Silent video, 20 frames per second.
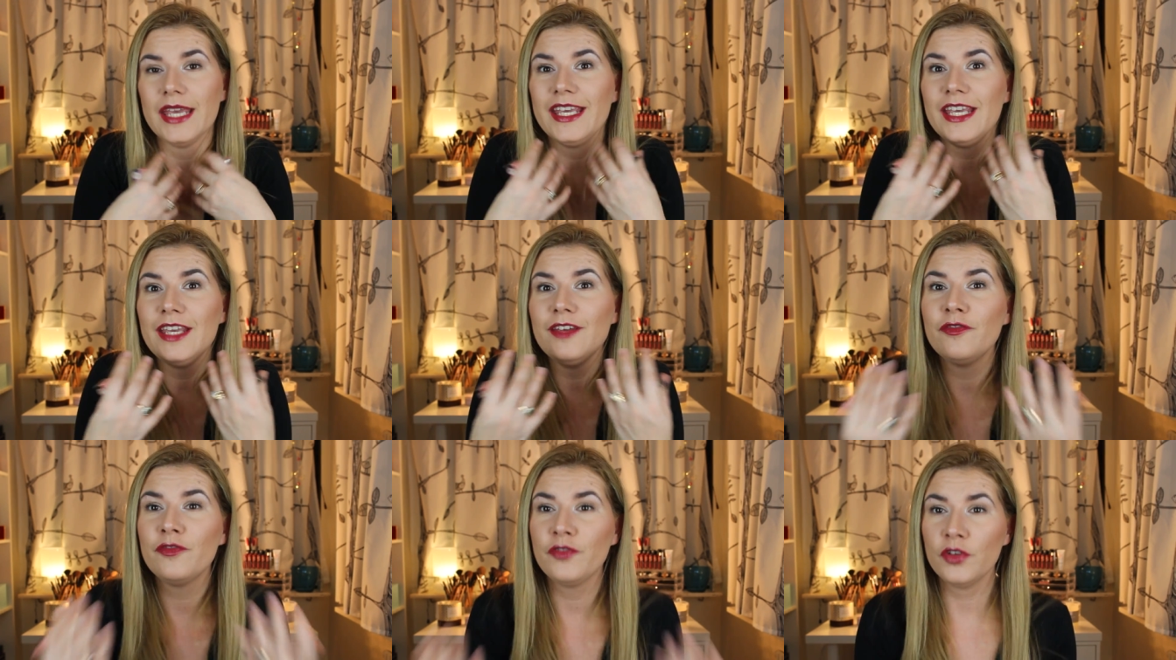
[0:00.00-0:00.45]

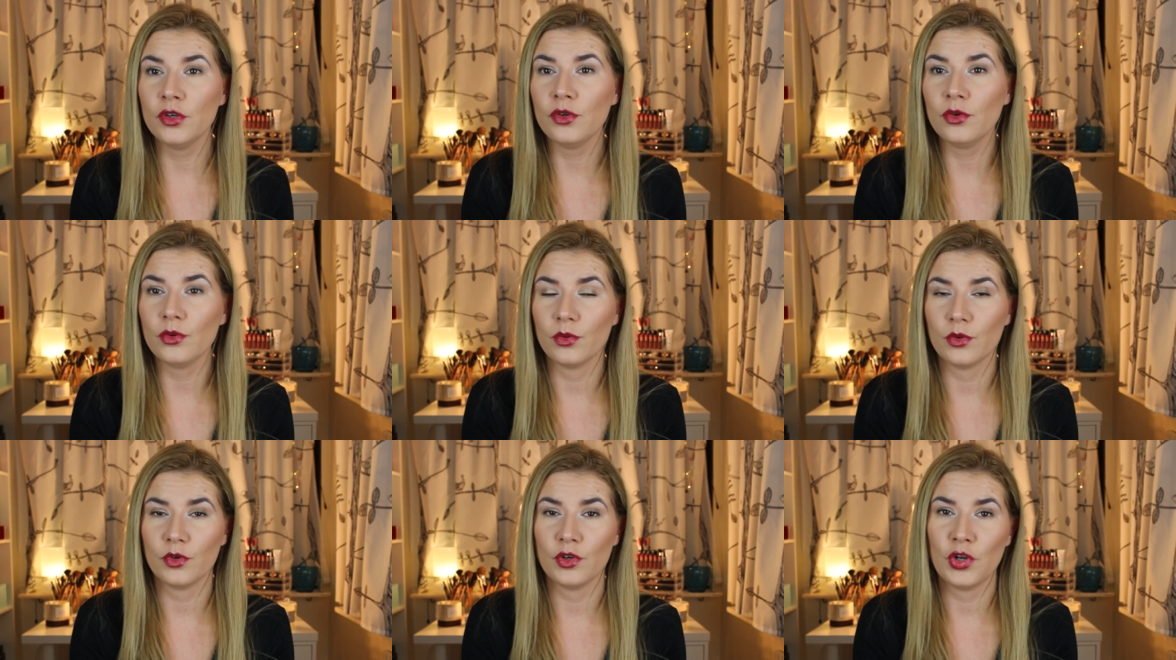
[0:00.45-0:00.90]
If
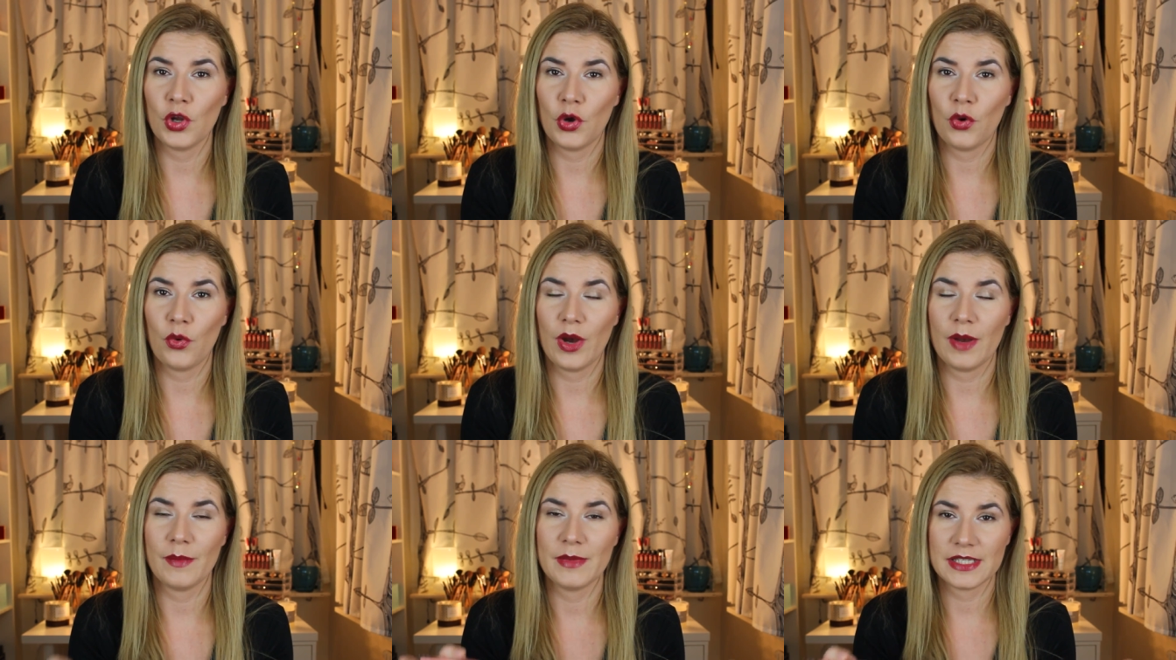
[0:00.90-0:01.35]
you
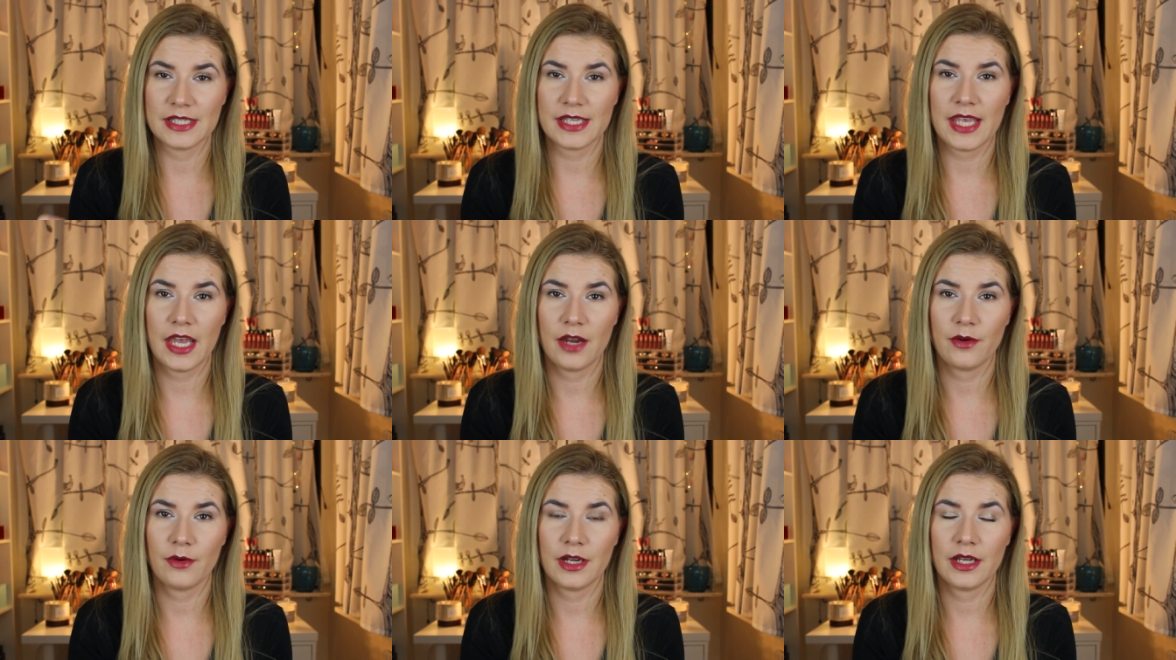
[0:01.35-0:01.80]
know a
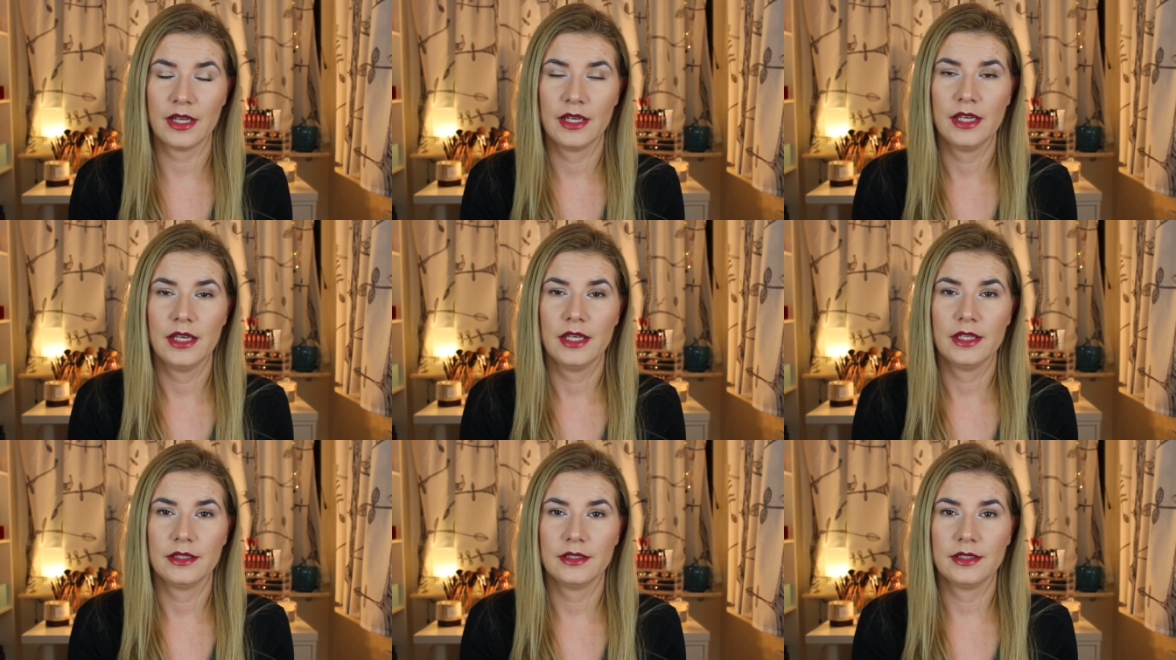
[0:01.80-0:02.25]
mascara
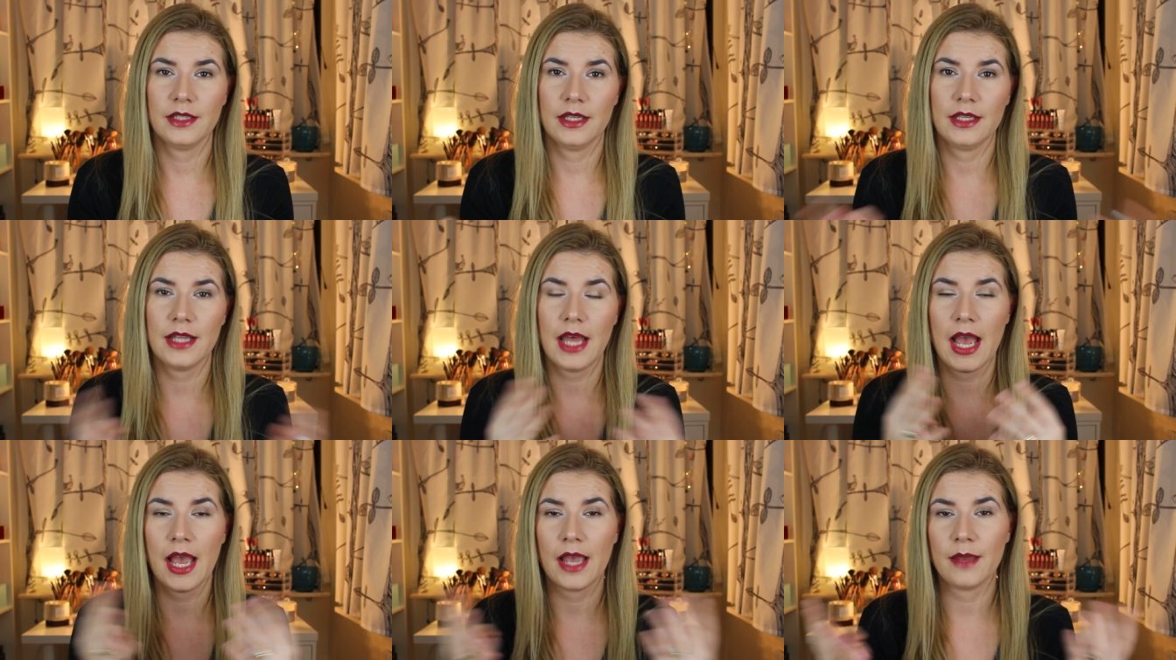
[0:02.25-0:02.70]

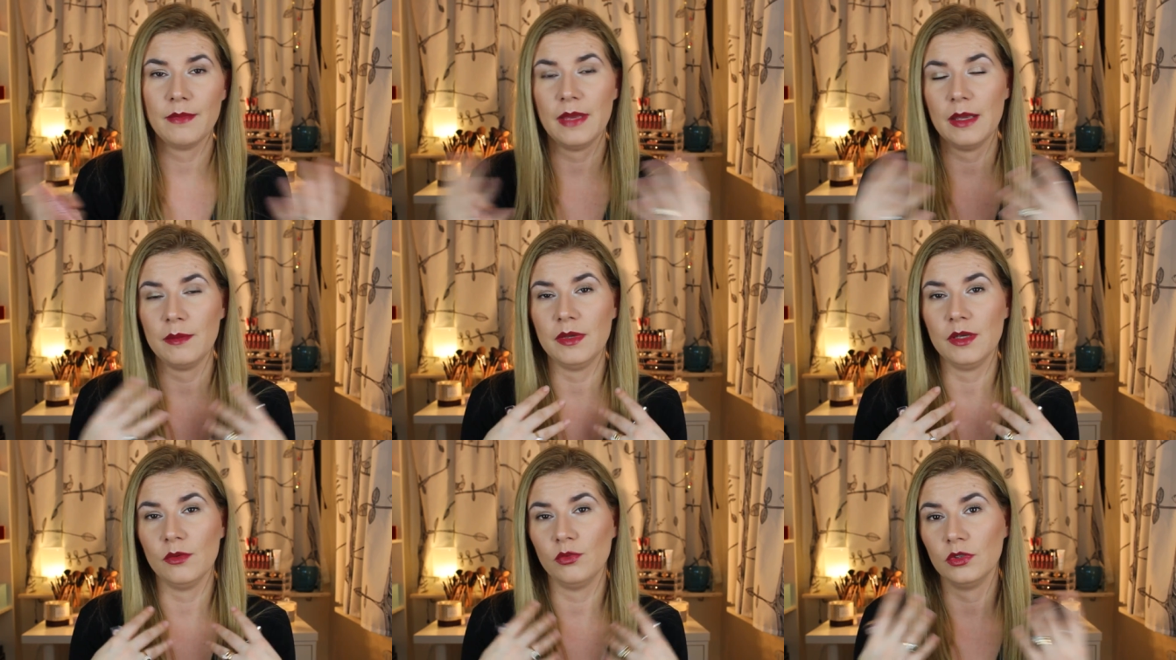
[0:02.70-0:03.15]
that I
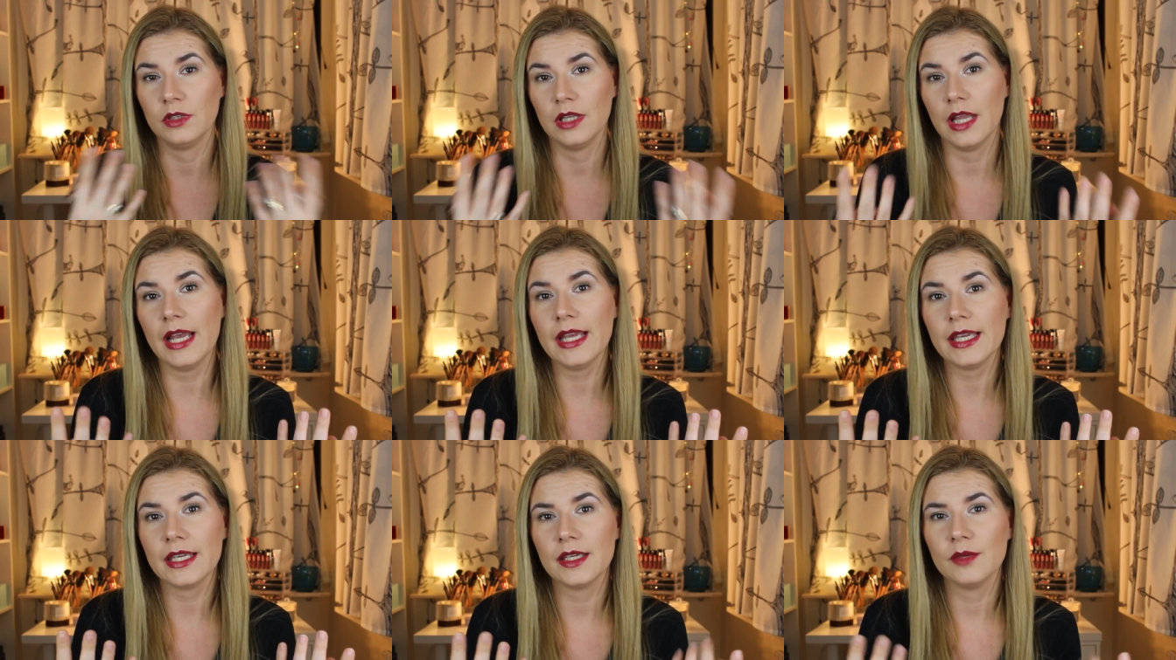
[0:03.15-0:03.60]
maybe would
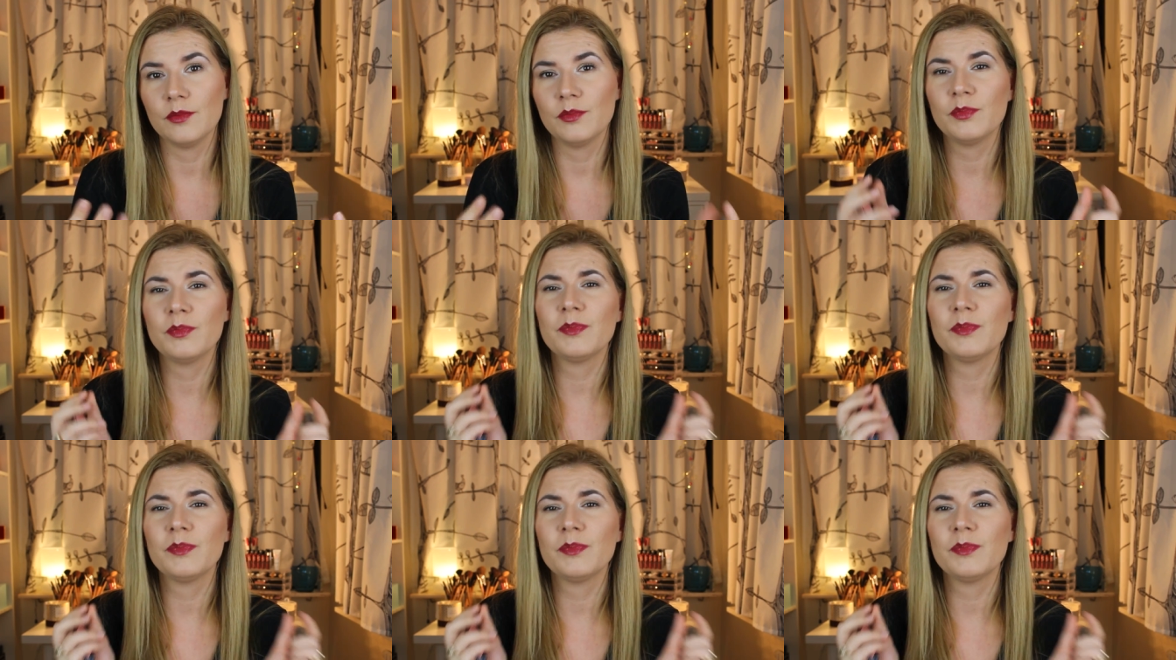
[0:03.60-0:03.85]
like,